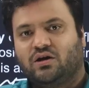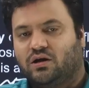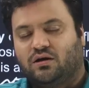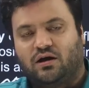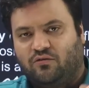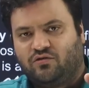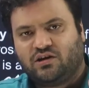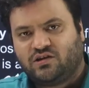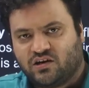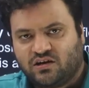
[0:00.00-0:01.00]
after a
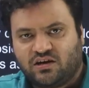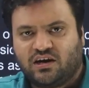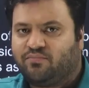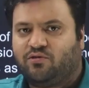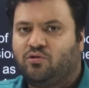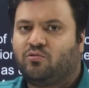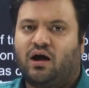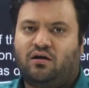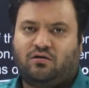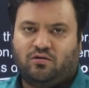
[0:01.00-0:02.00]
certain depth you
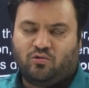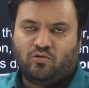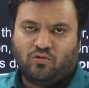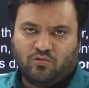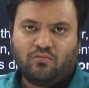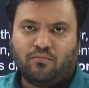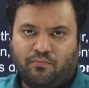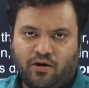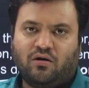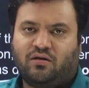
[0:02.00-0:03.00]
can't go
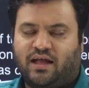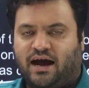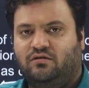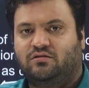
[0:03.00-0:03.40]
beyond that.